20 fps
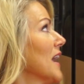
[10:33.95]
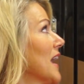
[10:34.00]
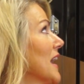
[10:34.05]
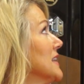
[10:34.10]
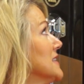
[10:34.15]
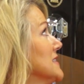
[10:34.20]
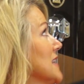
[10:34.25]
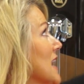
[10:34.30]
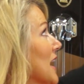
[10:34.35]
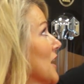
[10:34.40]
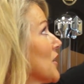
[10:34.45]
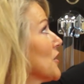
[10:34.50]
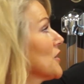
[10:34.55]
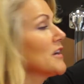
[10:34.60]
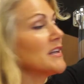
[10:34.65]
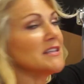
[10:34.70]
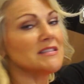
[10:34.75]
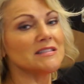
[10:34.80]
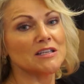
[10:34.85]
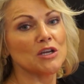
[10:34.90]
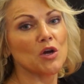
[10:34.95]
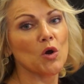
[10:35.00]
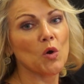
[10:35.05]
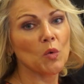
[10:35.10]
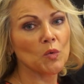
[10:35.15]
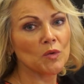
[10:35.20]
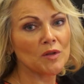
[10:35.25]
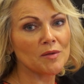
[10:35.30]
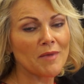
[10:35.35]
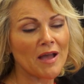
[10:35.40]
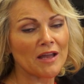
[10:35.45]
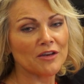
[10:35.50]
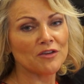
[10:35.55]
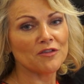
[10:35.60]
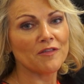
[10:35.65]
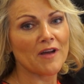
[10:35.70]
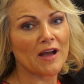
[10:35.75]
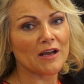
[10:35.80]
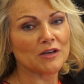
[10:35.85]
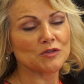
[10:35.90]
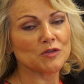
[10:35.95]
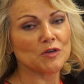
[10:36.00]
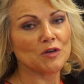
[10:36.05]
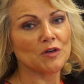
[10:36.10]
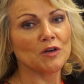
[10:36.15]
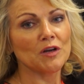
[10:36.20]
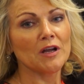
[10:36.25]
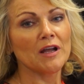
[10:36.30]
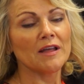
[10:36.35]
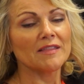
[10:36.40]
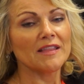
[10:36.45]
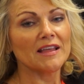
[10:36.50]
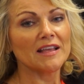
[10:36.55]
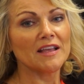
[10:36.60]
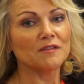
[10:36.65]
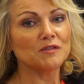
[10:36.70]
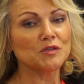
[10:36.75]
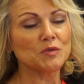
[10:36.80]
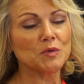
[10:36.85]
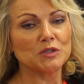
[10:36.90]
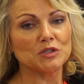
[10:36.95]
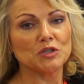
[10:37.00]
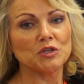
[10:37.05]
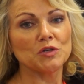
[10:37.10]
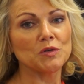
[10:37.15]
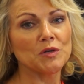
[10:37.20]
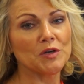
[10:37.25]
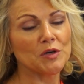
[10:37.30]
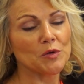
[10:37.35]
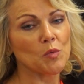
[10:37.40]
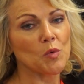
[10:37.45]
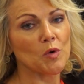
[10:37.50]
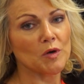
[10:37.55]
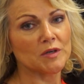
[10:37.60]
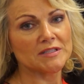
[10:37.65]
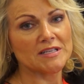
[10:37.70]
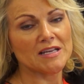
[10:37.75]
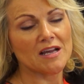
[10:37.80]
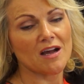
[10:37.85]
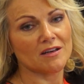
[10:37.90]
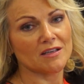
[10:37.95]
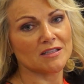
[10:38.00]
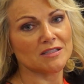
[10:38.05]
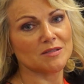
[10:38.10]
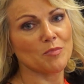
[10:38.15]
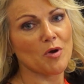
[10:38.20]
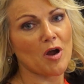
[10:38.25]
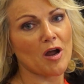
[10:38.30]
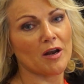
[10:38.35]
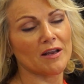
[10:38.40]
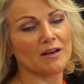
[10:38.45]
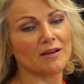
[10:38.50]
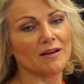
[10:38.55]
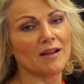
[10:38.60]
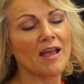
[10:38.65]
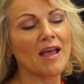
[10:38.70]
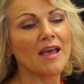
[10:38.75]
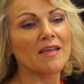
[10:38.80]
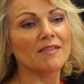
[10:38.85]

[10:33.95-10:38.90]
Entegra is the only manufacturer that gives you a 2-year warranty on its product.